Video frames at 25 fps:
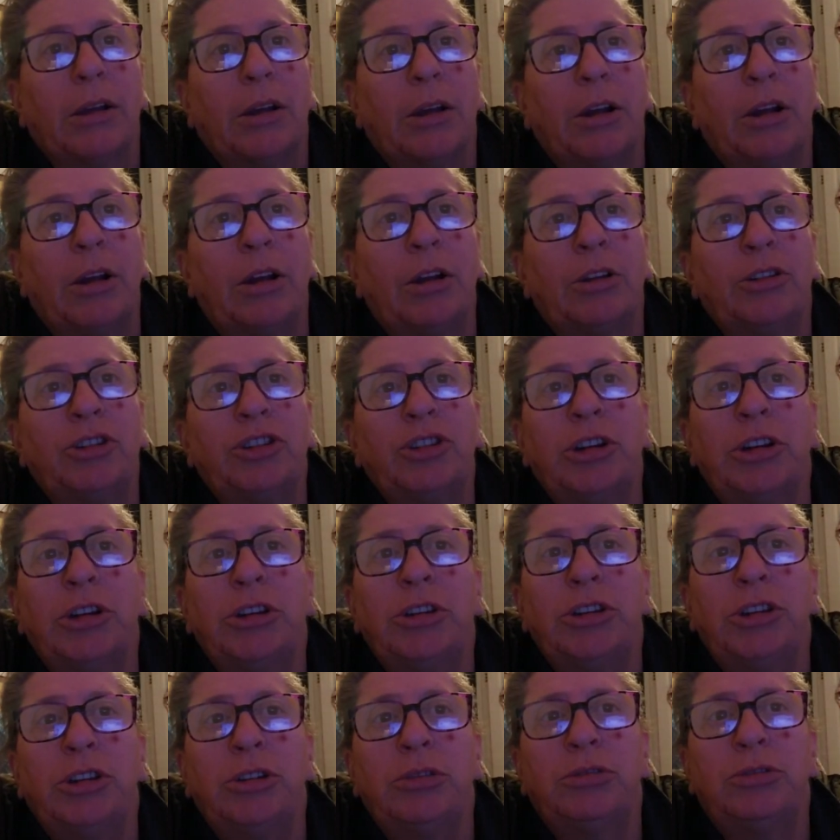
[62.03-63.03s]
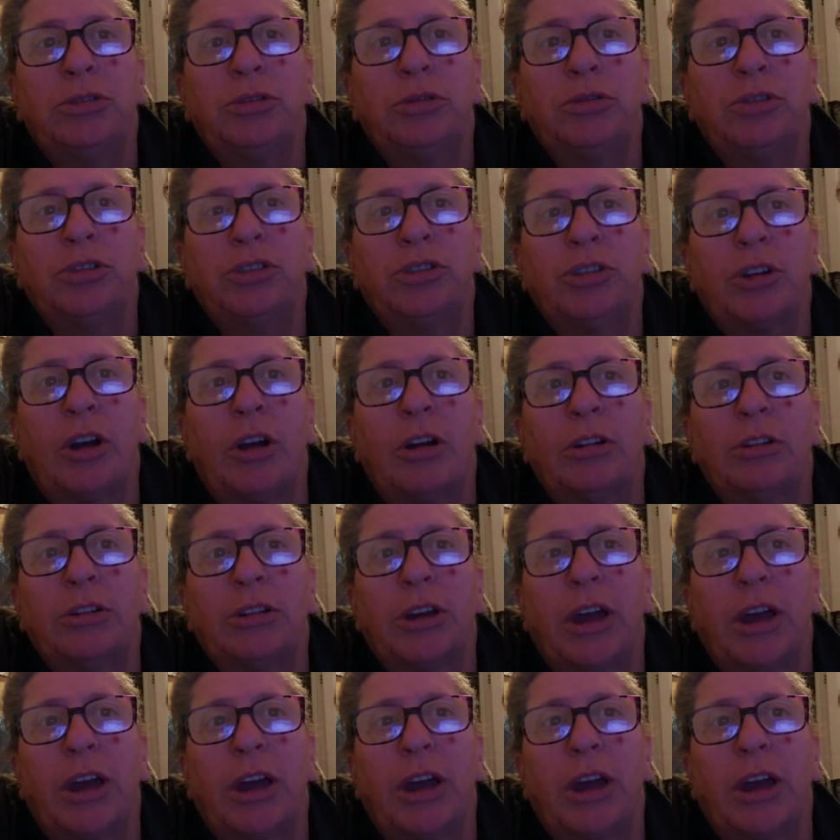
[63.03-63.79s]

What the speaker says: urging you to start